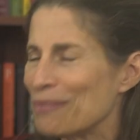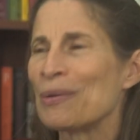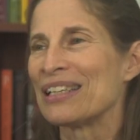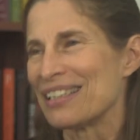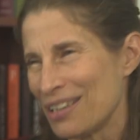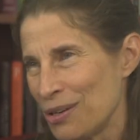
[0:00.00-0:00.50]

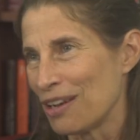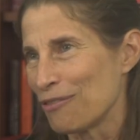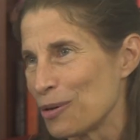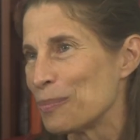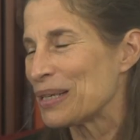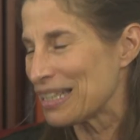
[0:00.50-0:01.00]
well, in
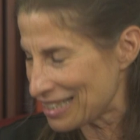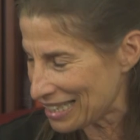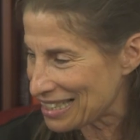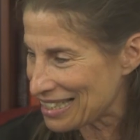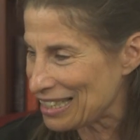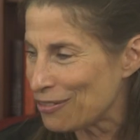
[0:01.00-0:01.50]
cuneiform, but it's
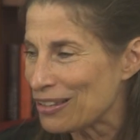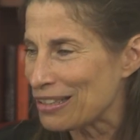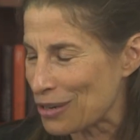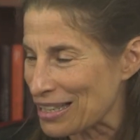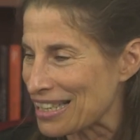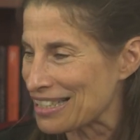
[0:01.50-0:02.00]
it's even
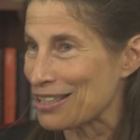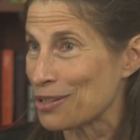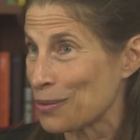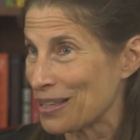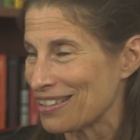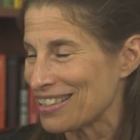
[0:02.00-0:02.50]
translated
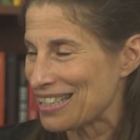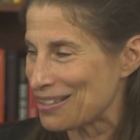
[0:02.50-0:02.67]
into English.